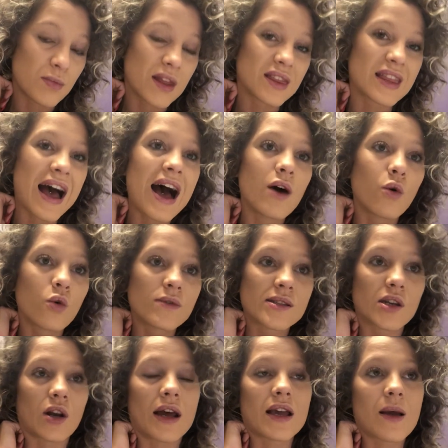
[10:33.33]
But that
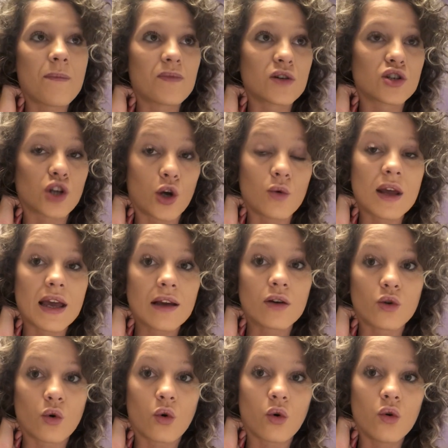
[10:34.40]
also, like, don't
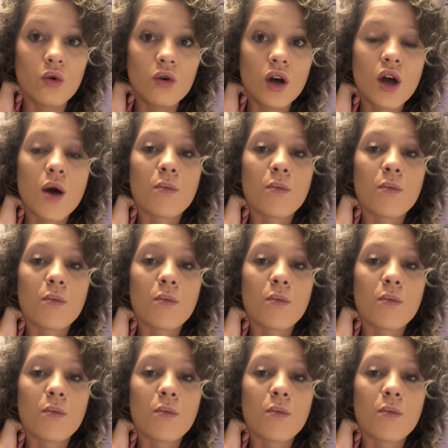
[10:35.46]
ignore